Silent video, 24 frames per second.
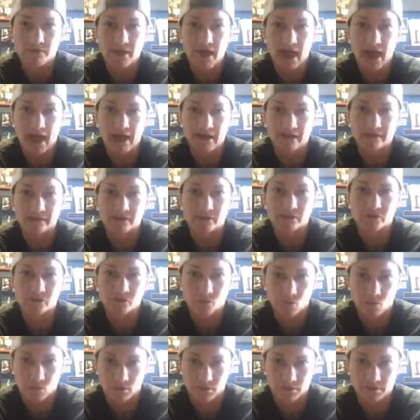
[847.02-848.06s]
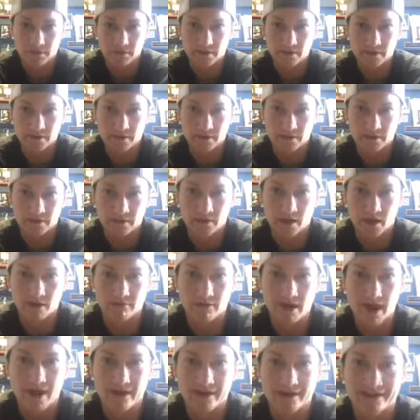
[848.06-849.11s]
that sort. All
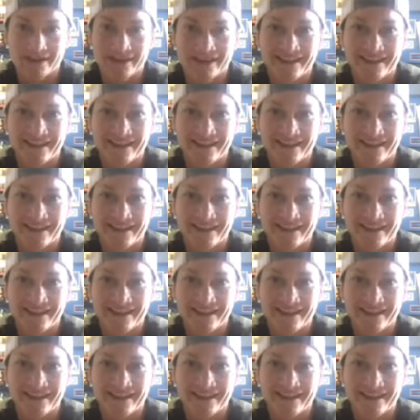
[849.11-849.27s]
right.